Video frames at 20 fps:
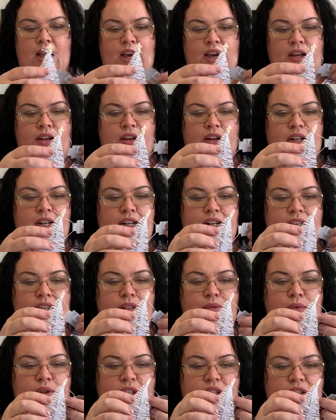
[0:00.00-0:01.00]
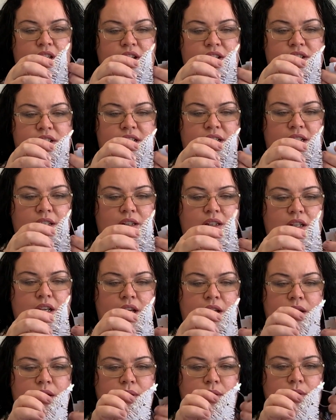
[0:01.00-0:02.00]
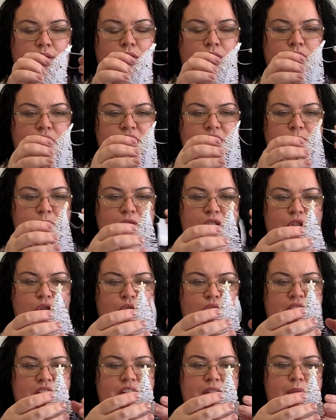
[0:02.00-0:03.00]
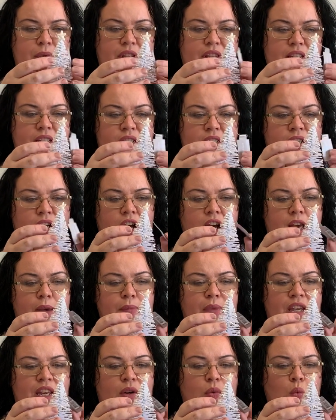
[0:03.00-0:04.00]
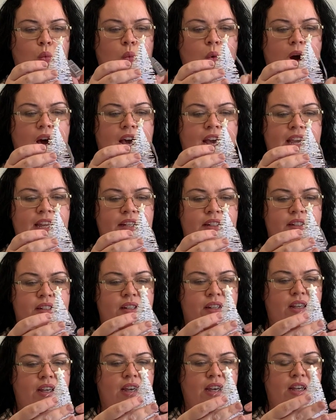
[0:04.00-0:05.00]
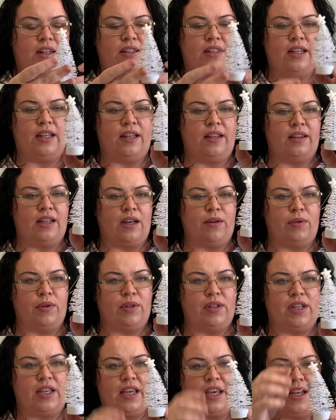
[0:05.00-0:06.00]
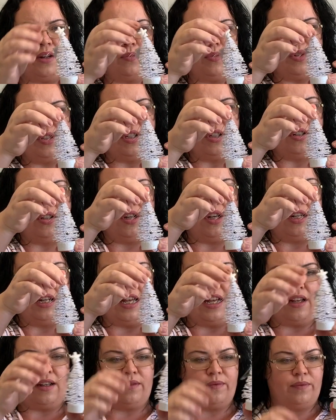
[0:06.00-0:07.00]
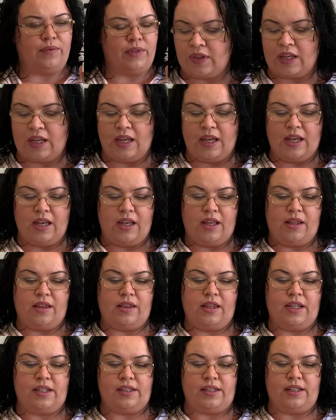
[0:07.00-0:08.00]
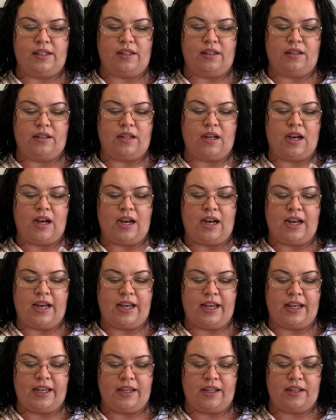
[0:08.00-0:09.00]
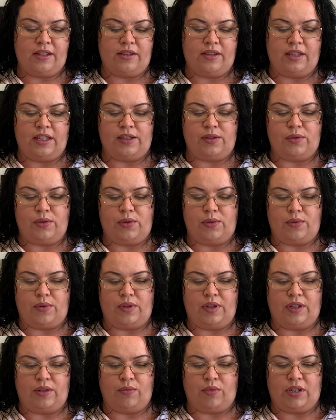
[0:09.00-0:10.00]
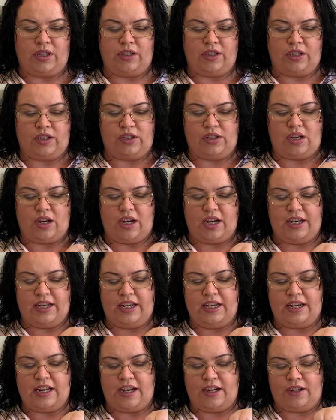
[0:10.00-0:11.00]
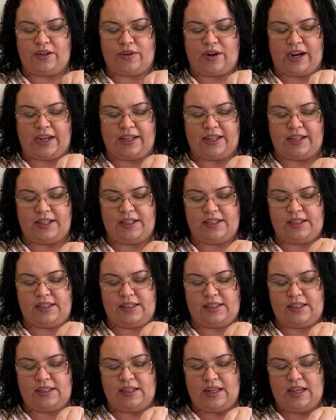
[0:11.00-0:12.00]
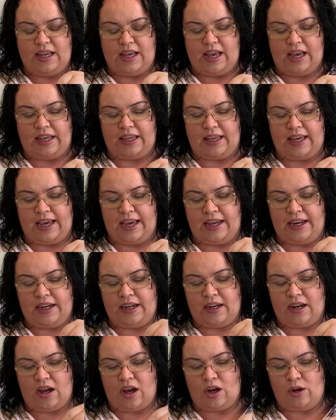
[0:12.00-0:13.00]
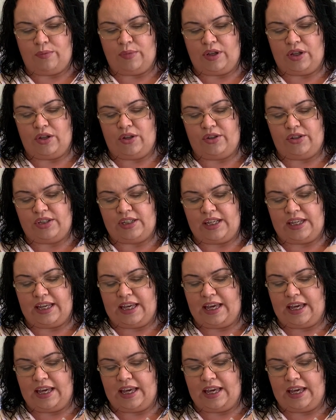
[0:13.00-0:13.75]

I got another one of those little Christmas trees, but this time in white. That one again was $1. This little guy, this was one of the tiny Nutcrackers. Again, I'll be using